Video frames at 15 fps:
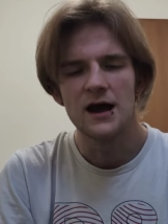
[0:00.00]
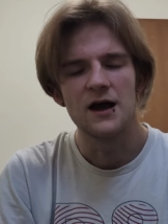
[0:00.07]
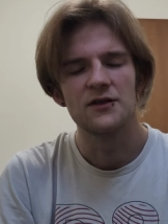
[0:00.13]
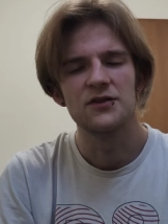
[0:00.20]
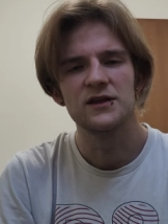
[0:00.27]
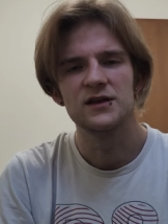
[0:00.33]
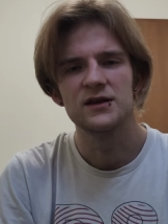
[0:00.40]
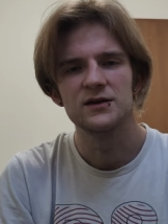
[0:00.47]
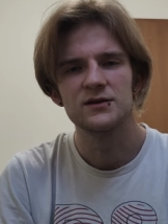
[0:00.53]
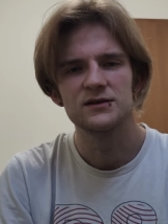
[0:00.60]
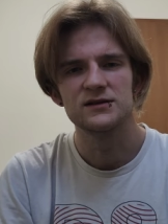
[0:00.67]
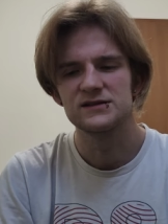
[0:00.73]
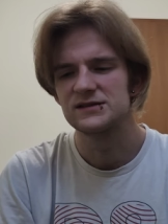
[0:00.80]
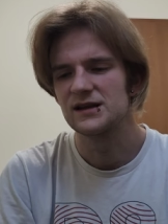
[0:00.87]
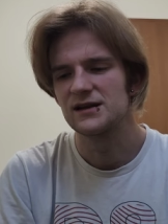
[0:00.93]
I think
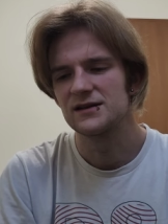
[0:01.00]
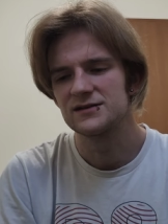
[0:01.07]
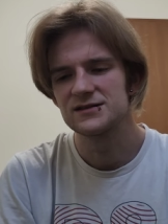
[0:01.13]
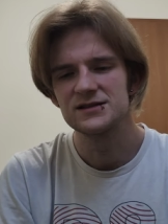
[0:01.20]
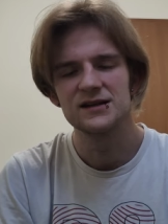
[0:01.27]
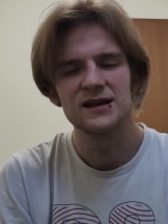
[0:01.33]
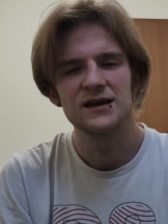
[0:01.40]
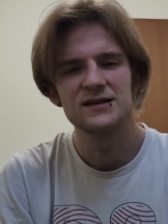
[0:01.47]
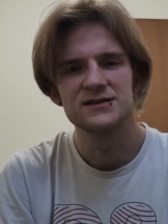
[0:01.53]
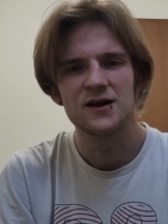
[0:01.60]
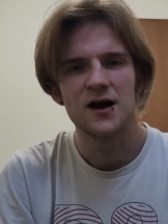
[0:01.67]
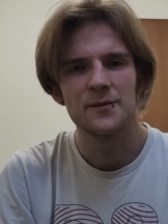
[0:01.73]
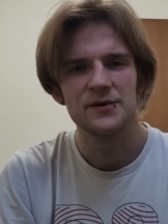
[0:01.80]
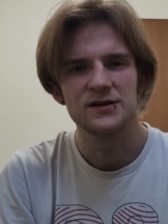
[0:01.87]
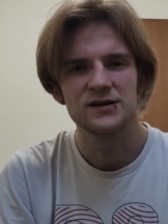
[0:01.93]
it's uh, just a nice
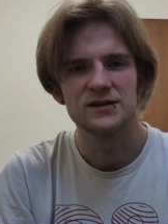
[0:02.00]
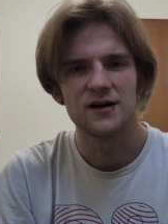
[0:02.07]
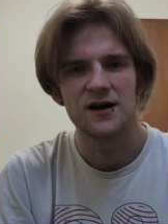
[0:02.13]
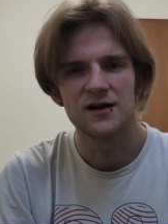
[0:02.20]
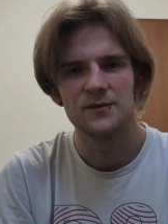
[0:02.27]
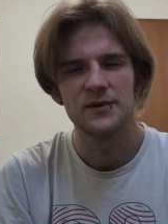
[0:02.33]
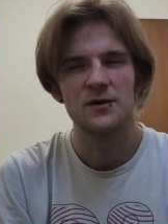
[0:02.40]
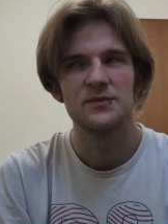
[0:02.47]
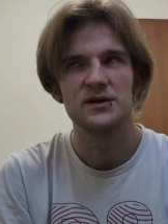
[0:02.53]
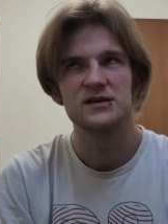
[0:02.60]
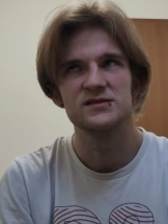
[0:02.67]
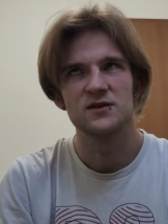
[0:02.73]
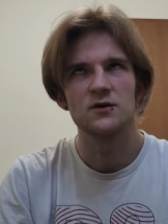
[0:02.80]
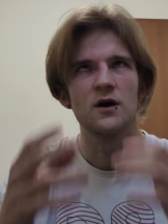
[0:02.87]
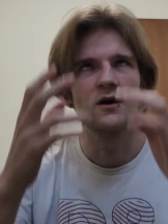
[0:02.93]
topic to talk about
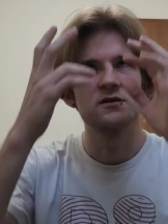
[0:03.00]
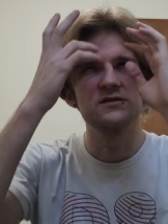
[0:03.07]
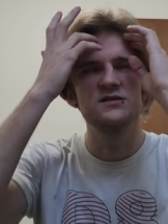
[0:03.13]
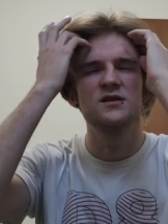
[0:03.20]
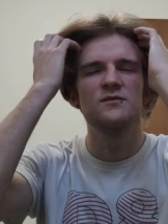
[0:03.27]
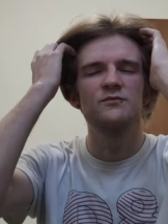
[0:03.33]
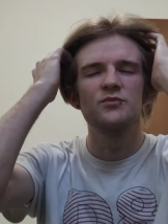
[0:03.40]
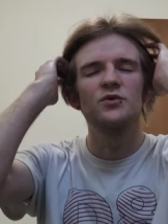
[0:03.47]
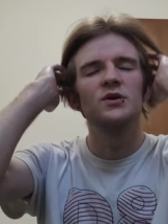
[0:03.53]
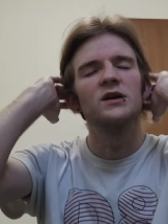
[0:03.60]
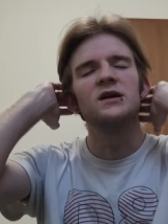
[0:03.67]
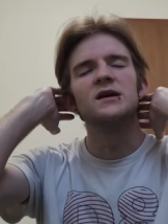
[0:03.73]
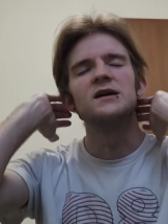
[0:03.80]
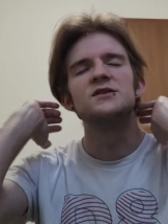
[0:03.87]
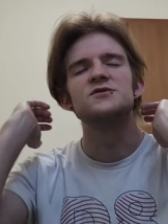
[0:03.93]
because there are some
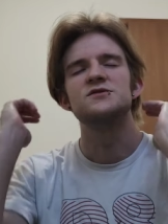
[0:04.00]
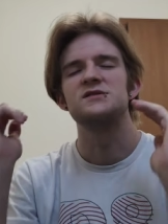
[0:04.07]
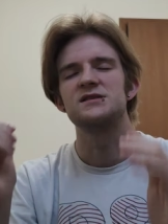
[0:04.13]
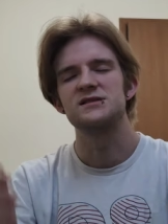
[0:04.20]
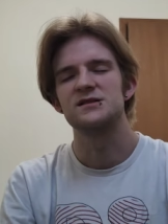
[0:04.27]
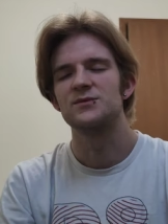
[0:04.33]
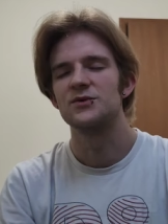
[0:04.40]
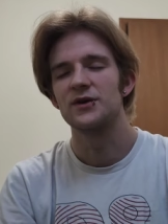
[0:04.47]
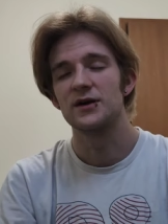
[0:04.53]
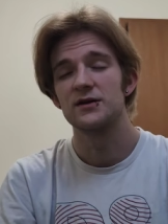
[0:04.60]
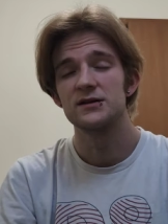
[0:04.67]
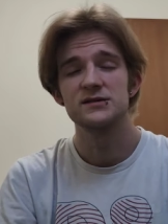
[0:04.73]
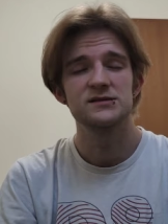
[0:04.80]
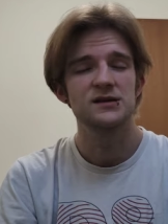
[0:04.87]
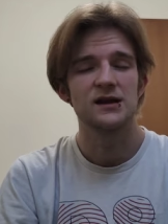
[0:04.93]
pretty interesting
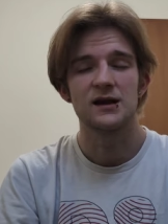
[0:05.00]
similarities.